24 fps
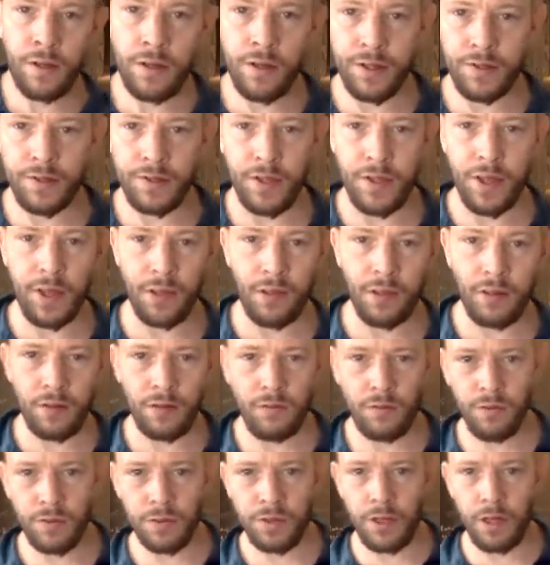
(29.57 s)
Because, like,
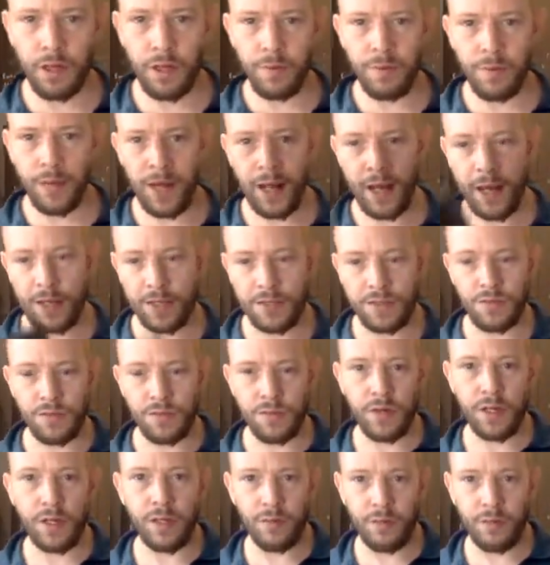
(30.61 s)
we're talking about axes, right?